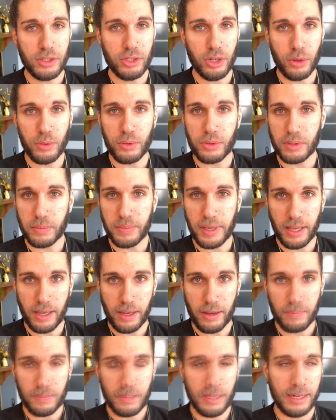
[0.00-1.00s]
chose to be
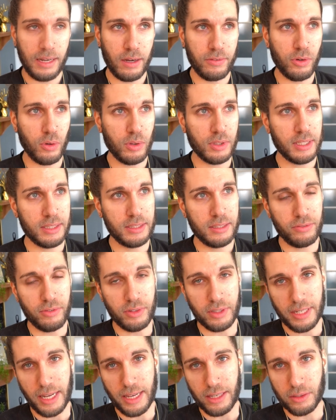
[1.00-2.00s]
here. Now, of course, there's
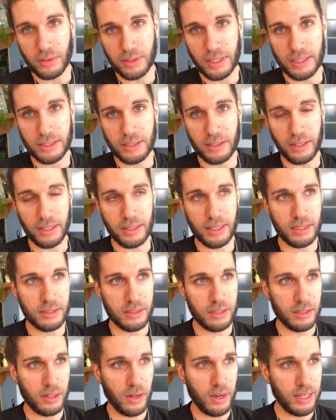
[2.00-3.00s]
different takes on this. Like
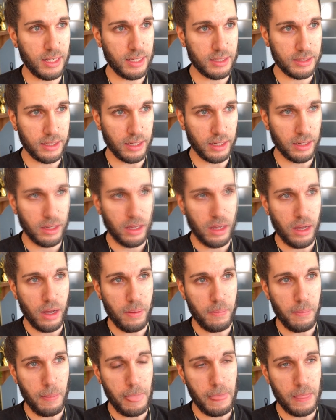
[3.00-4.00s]
there's the nihilistic
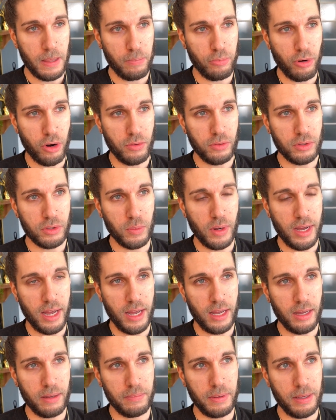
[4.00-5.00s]
um, approach
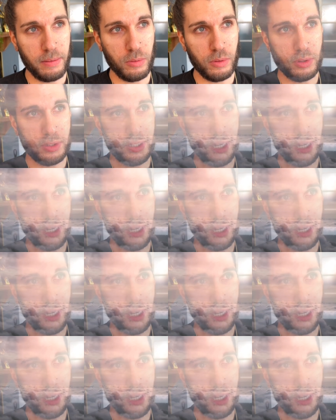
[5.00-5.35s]
where people would